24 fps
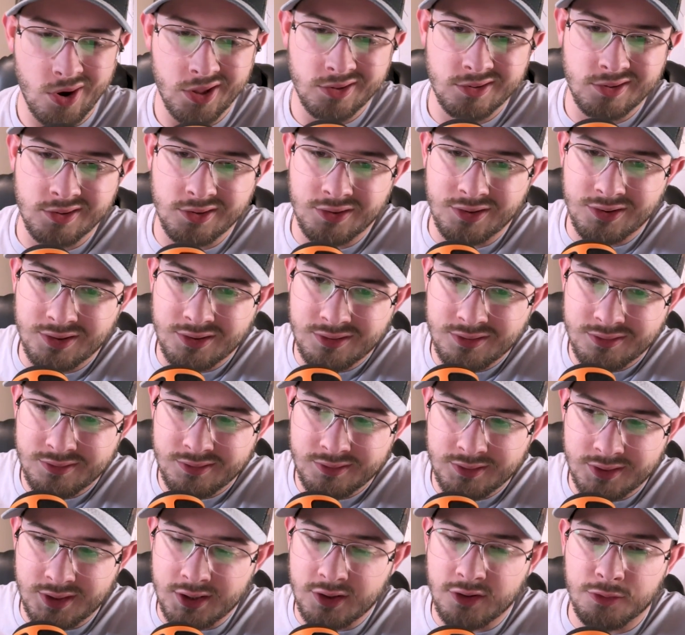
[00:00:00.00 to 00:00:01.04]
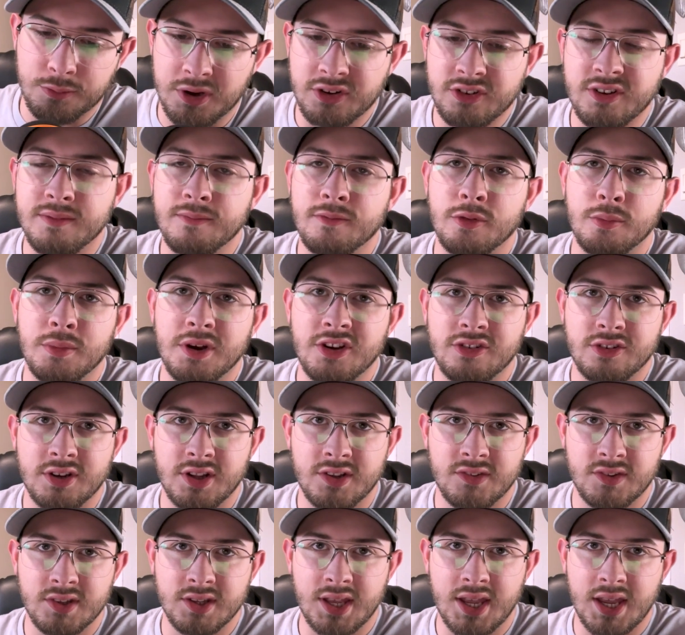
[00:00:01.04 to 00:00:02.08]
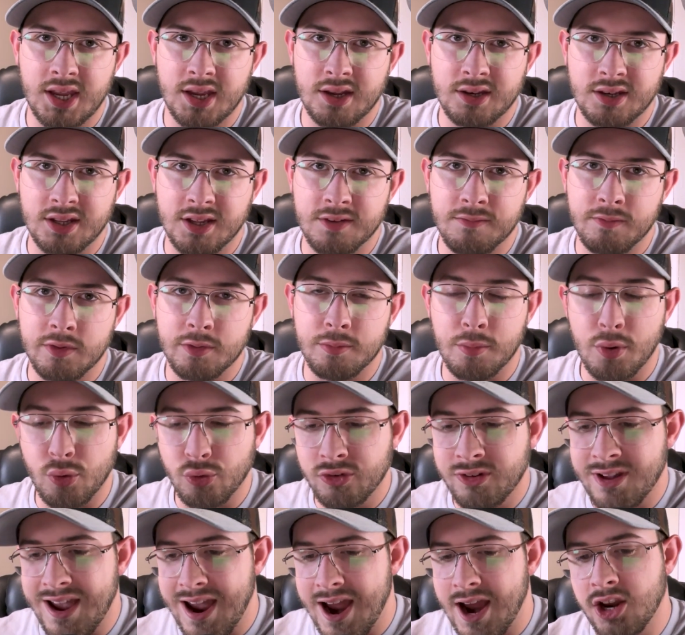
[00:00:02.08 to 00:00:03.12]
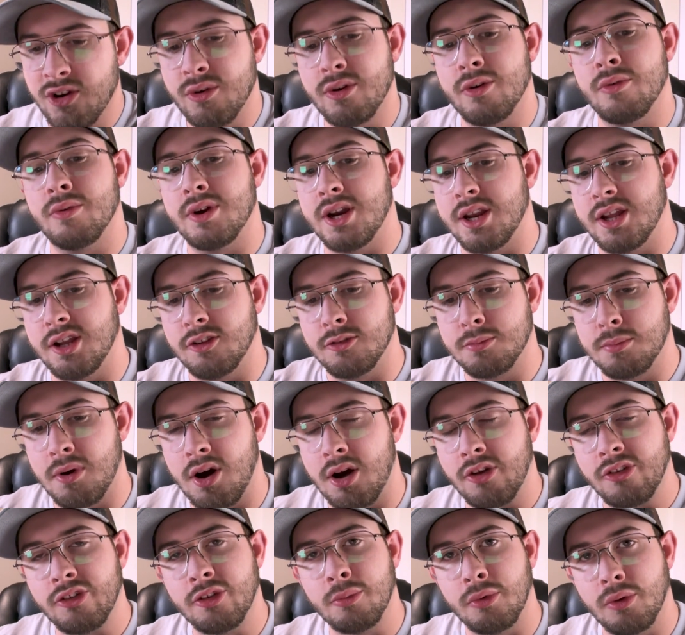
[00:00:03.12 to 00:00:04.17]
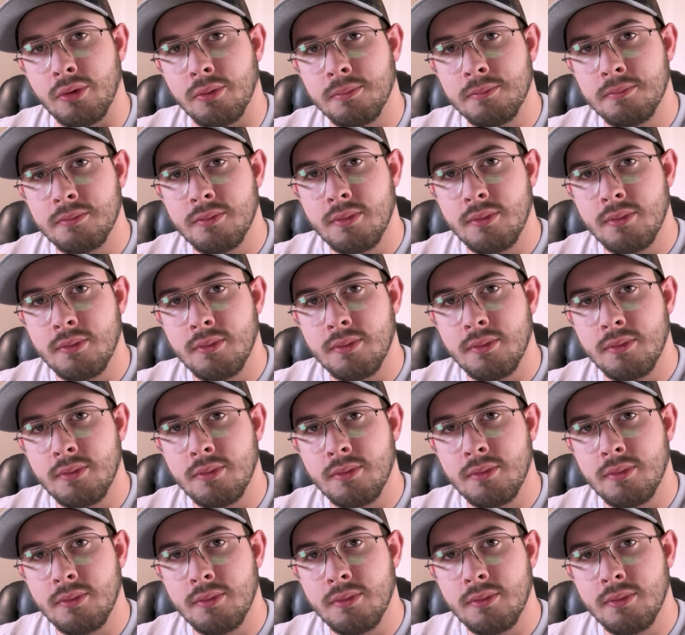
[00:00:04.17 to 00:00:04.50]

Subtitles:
it to get as much information as it can to give me the most accurate readings possible.